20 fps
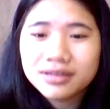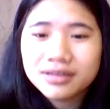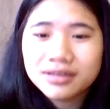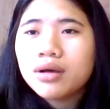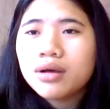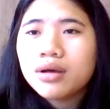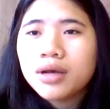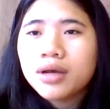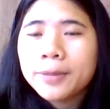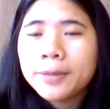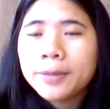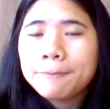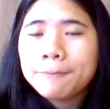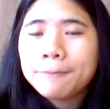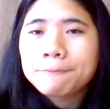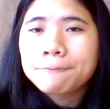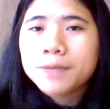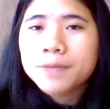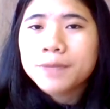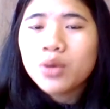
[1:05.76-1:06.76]

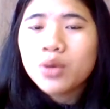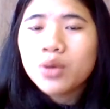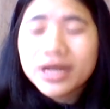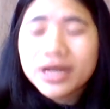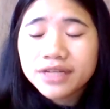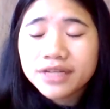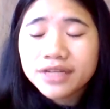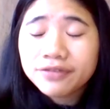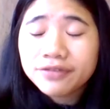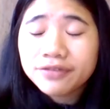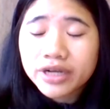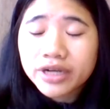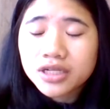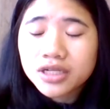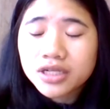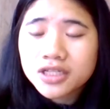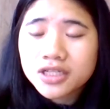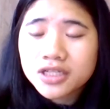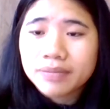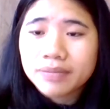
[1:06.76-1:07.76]
um what difference
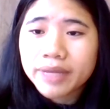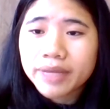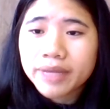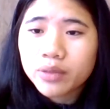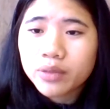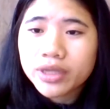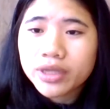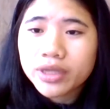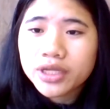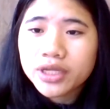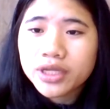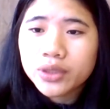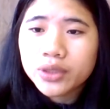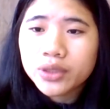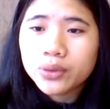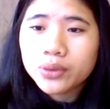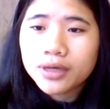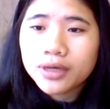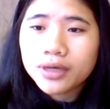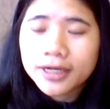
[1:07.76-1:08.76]
does it make when
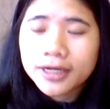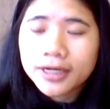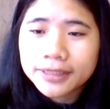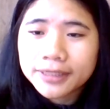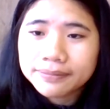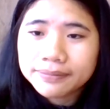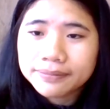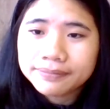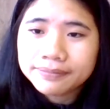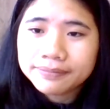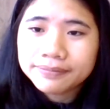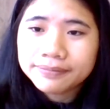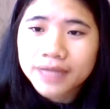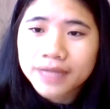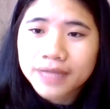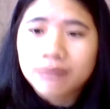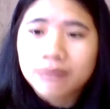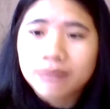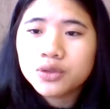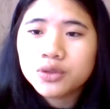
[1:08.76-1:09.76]
you um
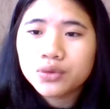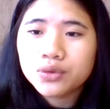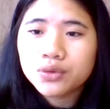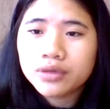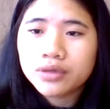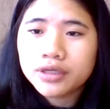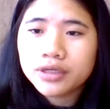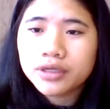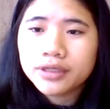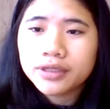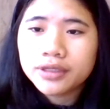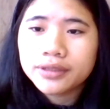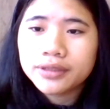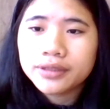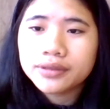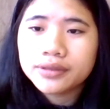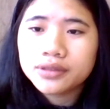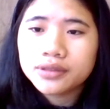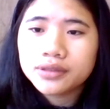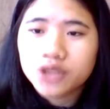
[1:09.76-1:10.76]
come to a
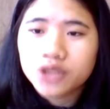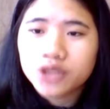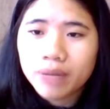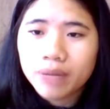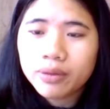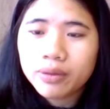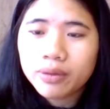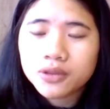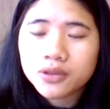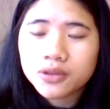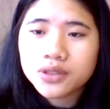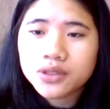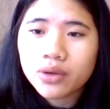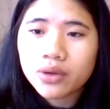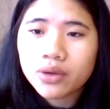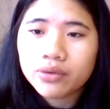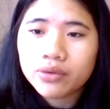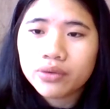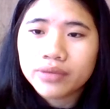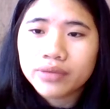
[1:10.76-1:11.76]
shop or
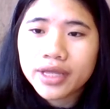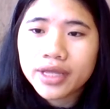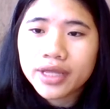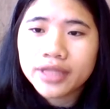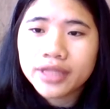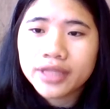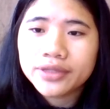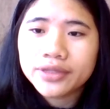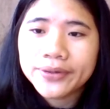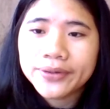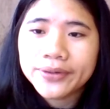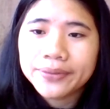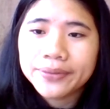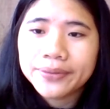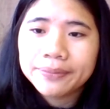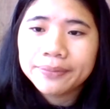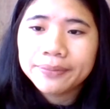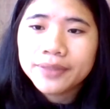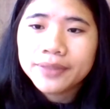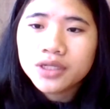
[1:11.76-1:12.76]
store and the
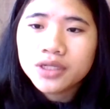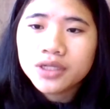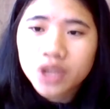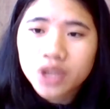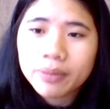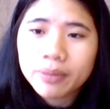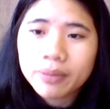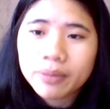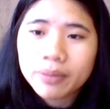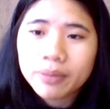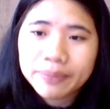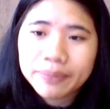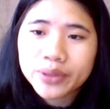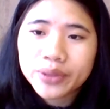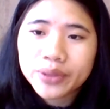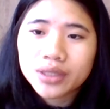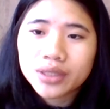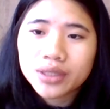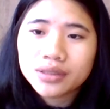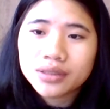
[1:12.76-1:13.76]

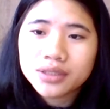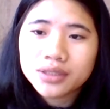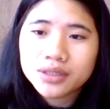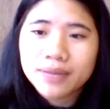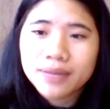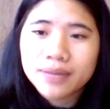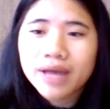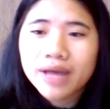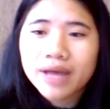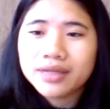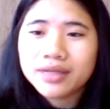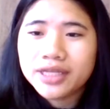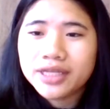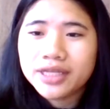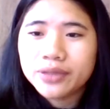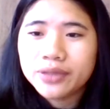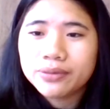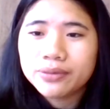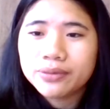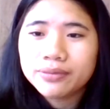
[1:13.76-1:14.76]
shopkeeper smile at
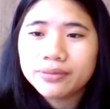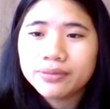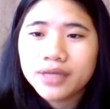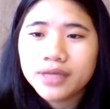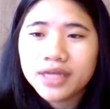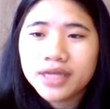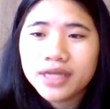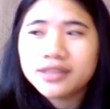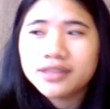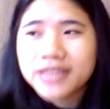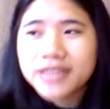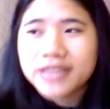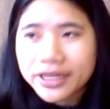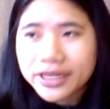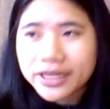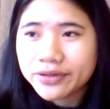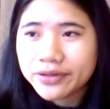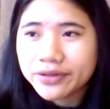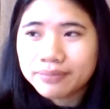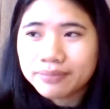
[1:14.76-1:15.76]
you instead
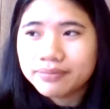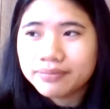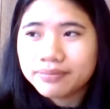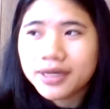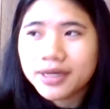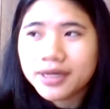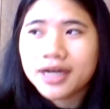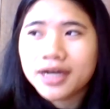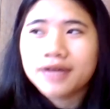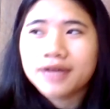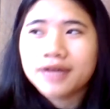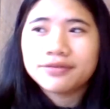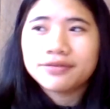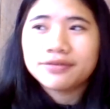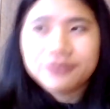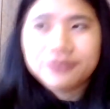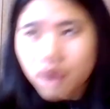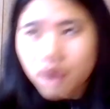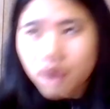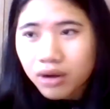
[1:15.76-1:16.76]
of uh,
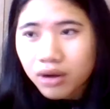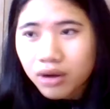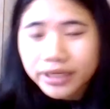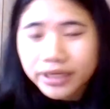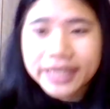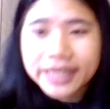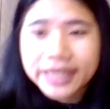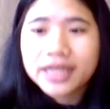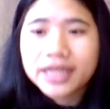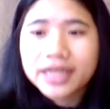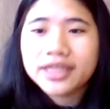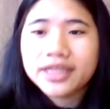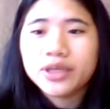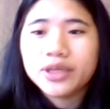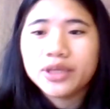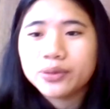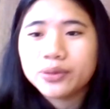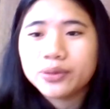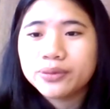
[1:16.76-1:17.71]
frowning at you?